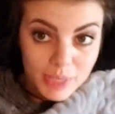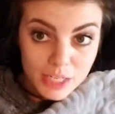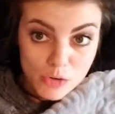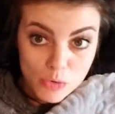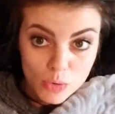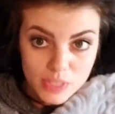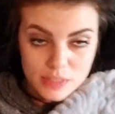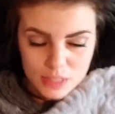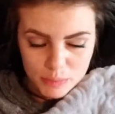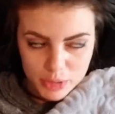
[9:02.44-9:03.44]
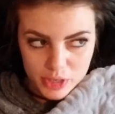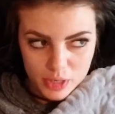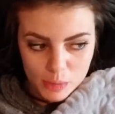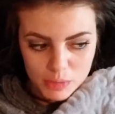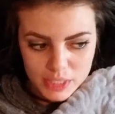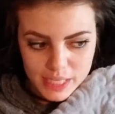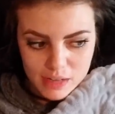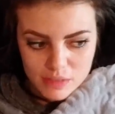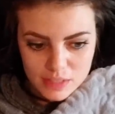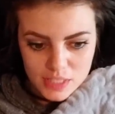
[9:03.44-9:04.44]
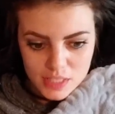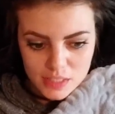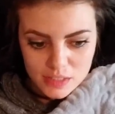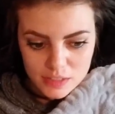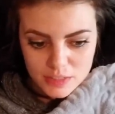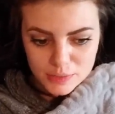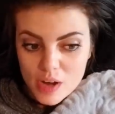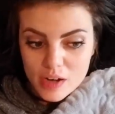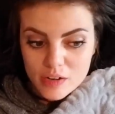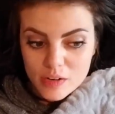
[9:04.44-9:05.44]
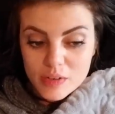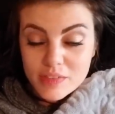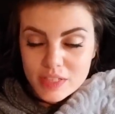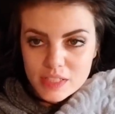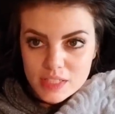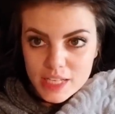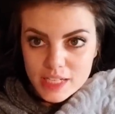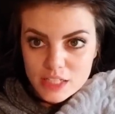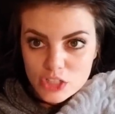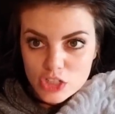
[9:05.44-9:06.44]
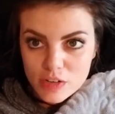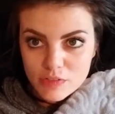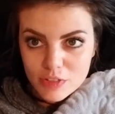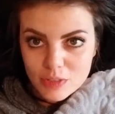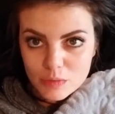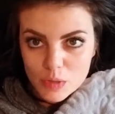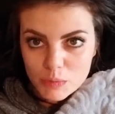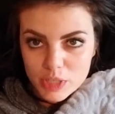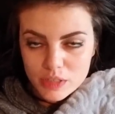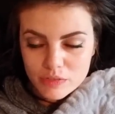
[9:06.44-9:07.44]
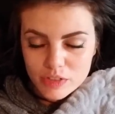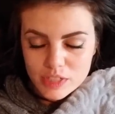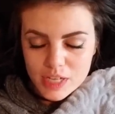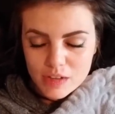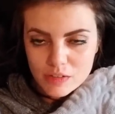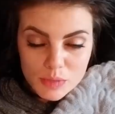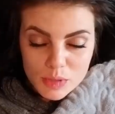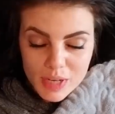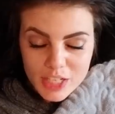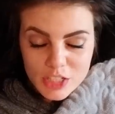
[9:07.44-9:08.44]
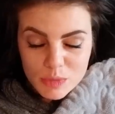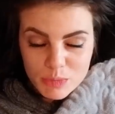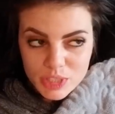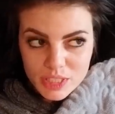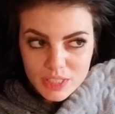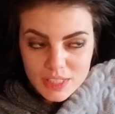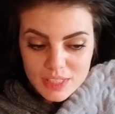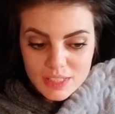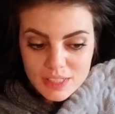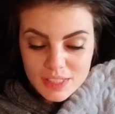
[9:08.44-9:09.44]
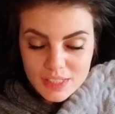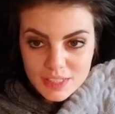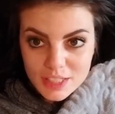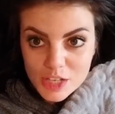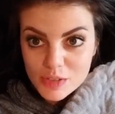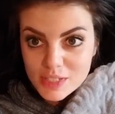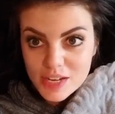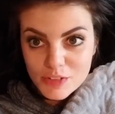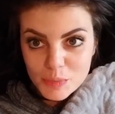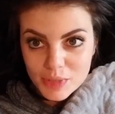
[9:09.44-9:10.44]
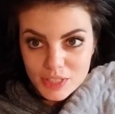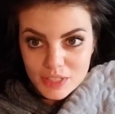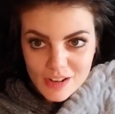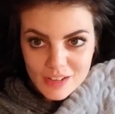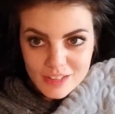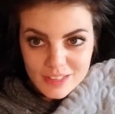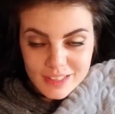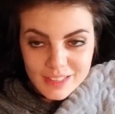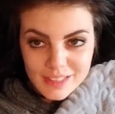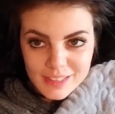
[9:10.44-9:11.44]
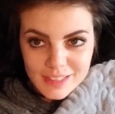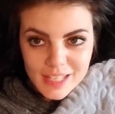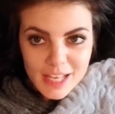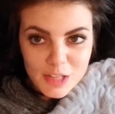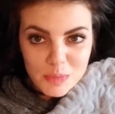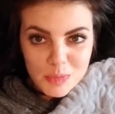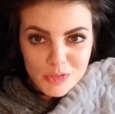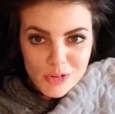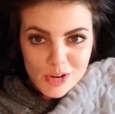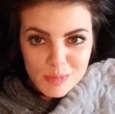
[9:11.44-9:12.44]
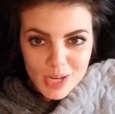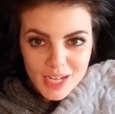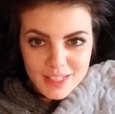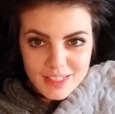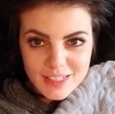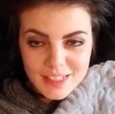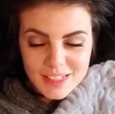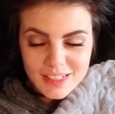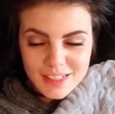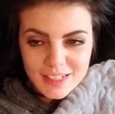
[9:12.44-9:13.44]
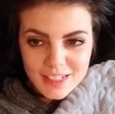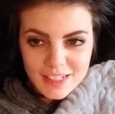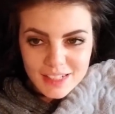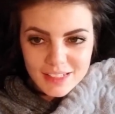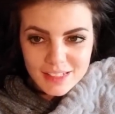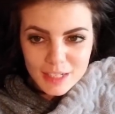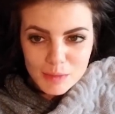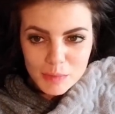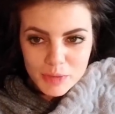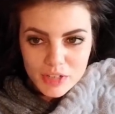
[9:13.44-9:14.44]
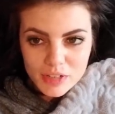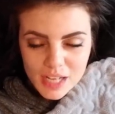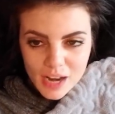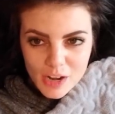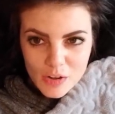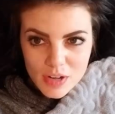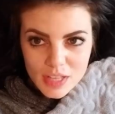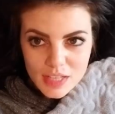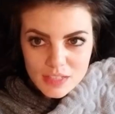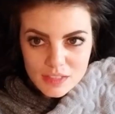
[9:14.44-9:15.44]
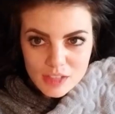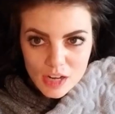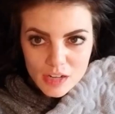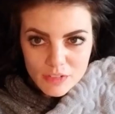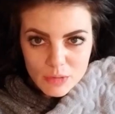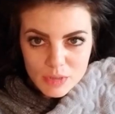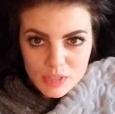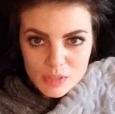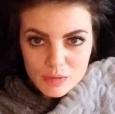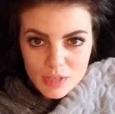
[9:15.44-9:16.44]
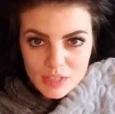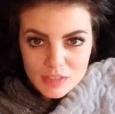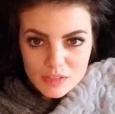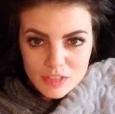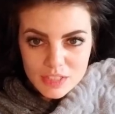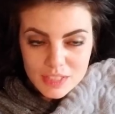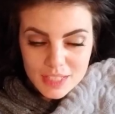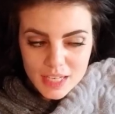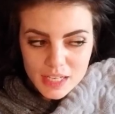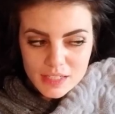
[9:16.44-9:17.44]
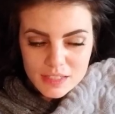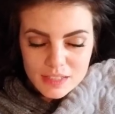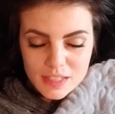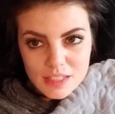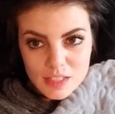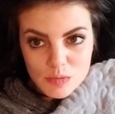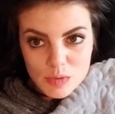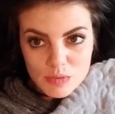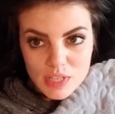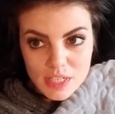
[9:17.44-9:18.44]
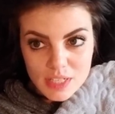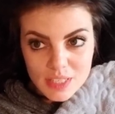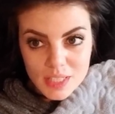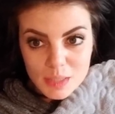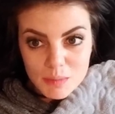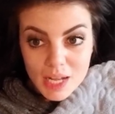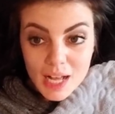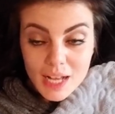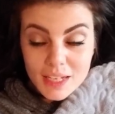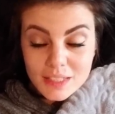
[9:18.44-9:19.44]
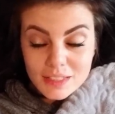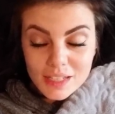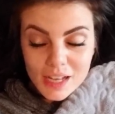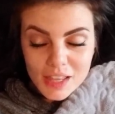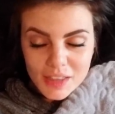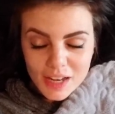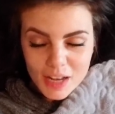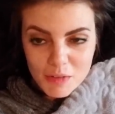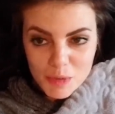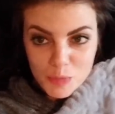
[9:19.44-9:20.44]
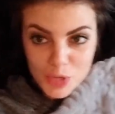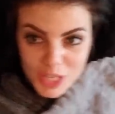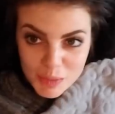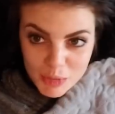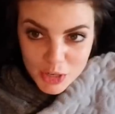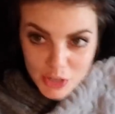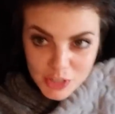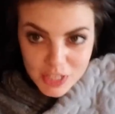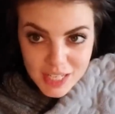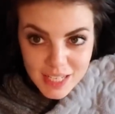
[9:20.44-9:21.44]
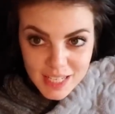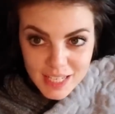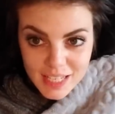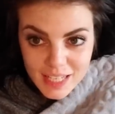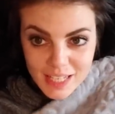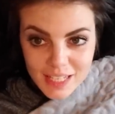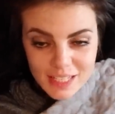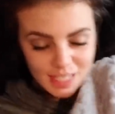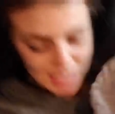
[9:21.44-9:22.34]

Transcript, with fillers: made a noise up here, but downstairs, I don't know, even the slightest shuffle won't be good for sound. So I just predicted, since Leo's never been on set before behind the scenes, that he needs to come up here. And Cody likes to talk every once in a while, so just in case, because we're running a little behind, I thought I would bring the birdies.